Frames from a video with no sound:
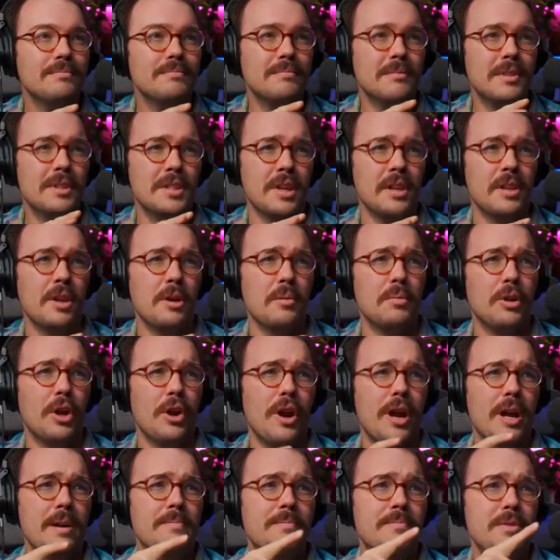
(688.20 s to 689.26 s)
It's a little
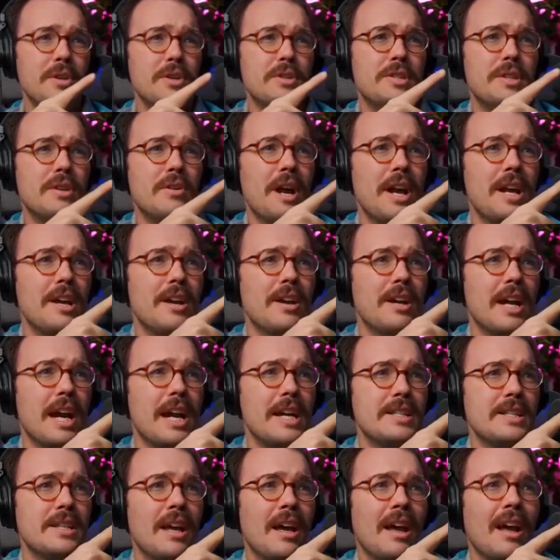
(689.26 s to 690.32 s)
blurry. You see right here,
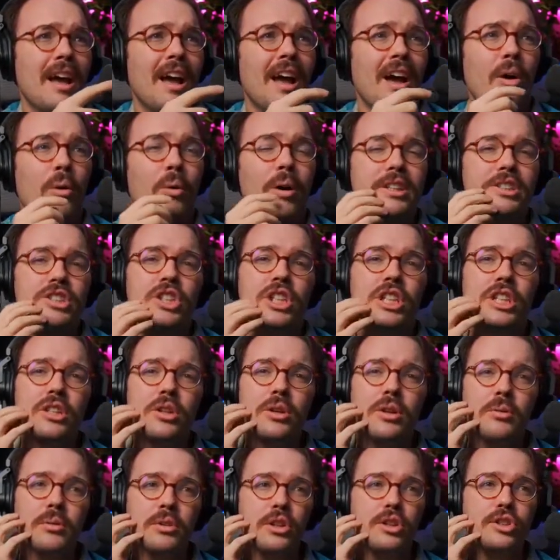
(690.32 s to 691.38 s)
guys? What's she
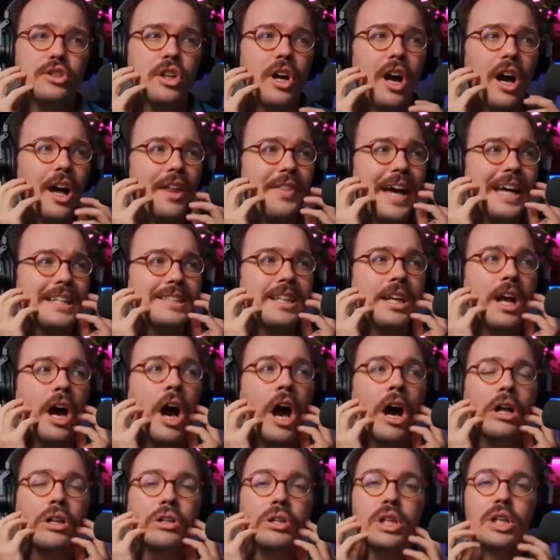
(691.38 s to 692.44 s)
doing with her jaw? That's an
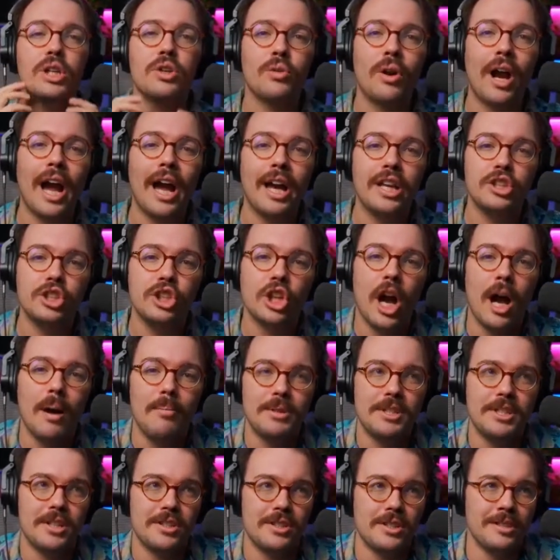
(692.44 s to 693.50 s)
ugly cry jaw
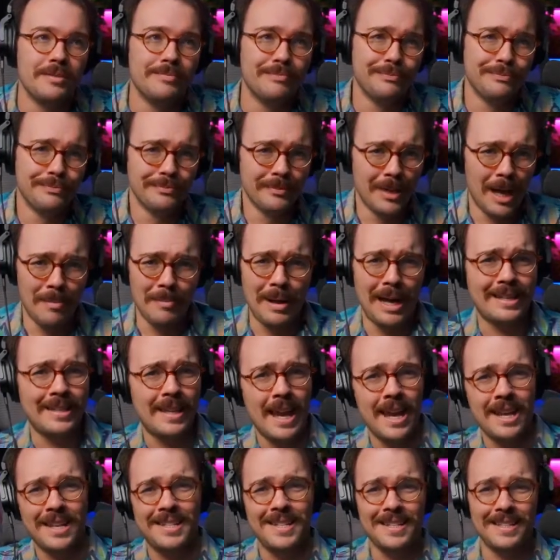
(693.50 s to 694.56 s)
position. I'm not
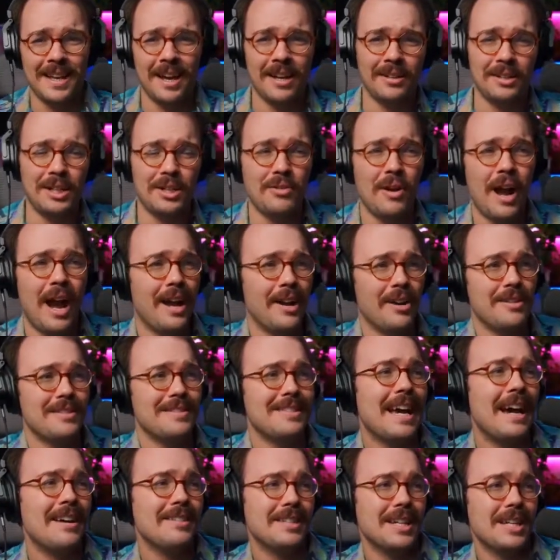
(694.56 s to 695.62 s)
saying she's ugly crying or
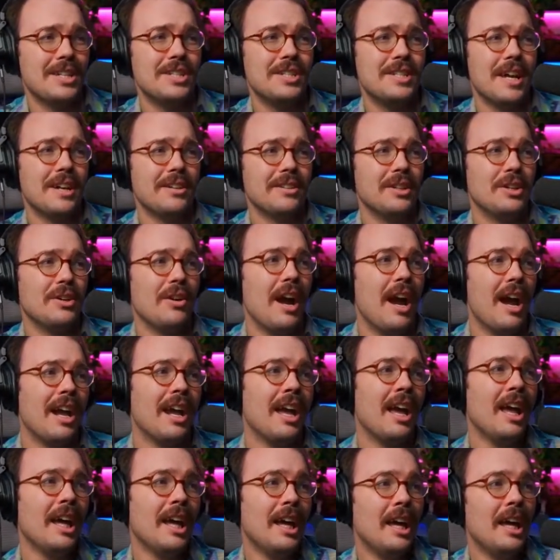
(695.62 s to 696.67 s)
it sounds like she's ugly
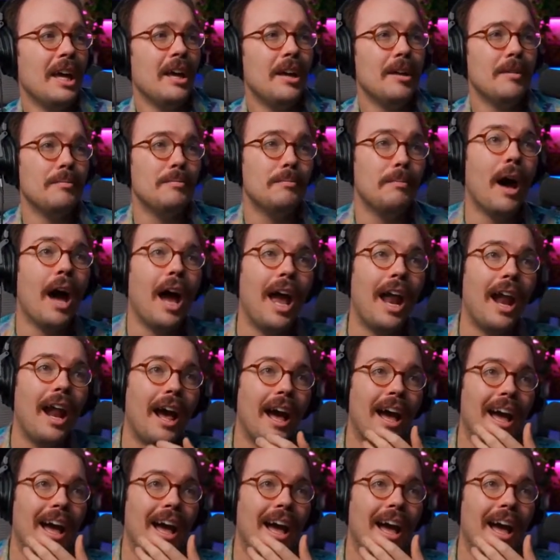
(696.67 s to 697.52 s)
crying, but